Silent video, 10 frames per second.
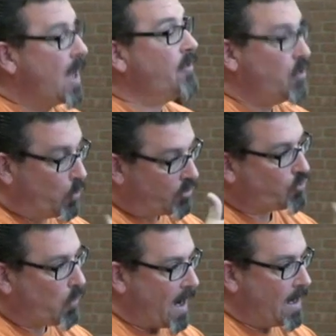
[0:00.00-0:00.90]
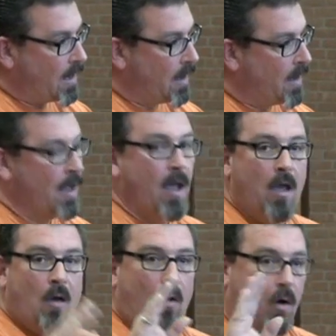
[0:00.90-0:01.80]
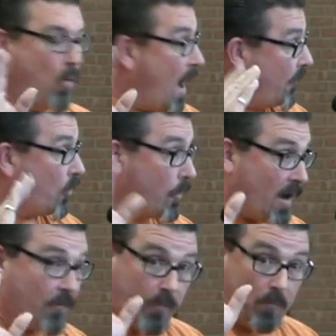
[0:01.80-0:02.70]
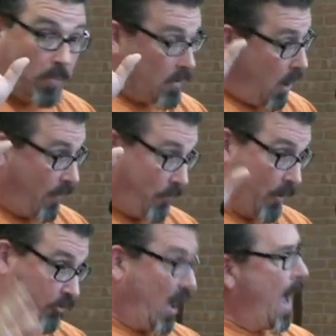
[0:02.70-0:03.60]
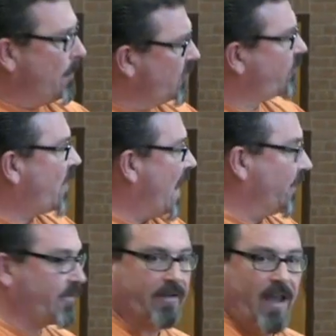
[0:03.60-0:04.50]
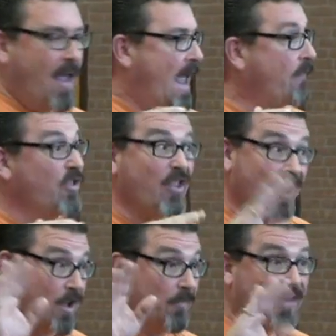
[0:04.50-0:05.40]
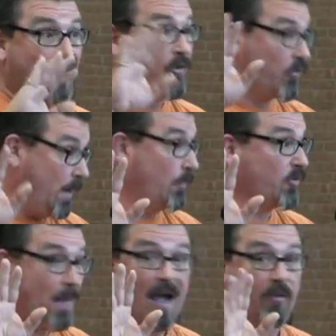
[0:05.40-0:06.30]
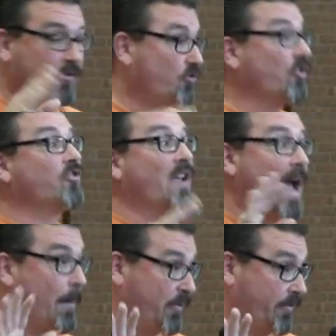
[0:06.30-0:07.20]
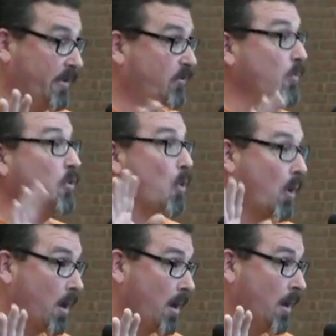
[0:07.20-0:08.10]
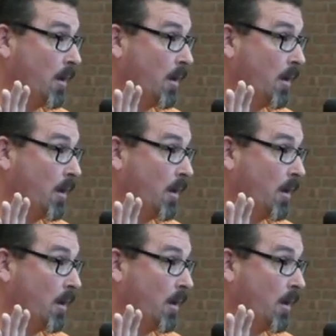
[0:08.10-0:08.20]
and do what's right. All I've heard about from Hartford is common sense. Everything that comes out of those people's mouths is just the opposite, it's manure.